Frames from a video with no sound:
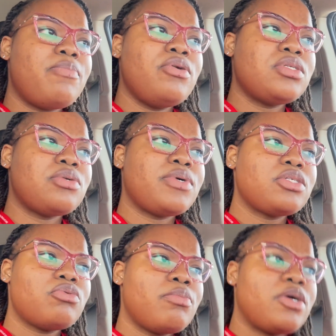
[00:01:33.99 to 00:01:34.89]
using the
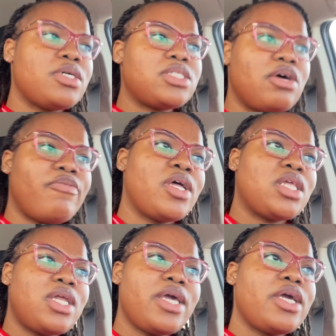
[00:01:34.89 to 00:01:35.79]
restroom on herself at the
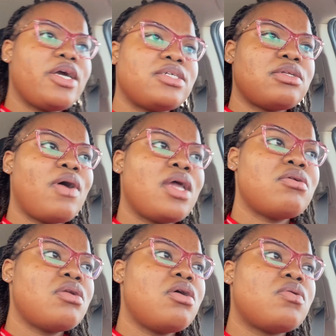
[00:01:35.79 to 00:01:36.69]
daycare, so I
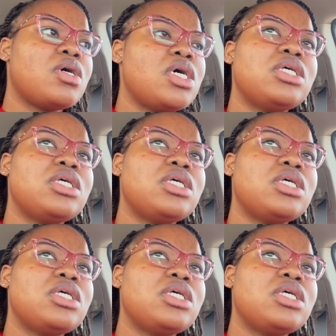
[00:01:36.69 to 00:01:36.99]
don't know,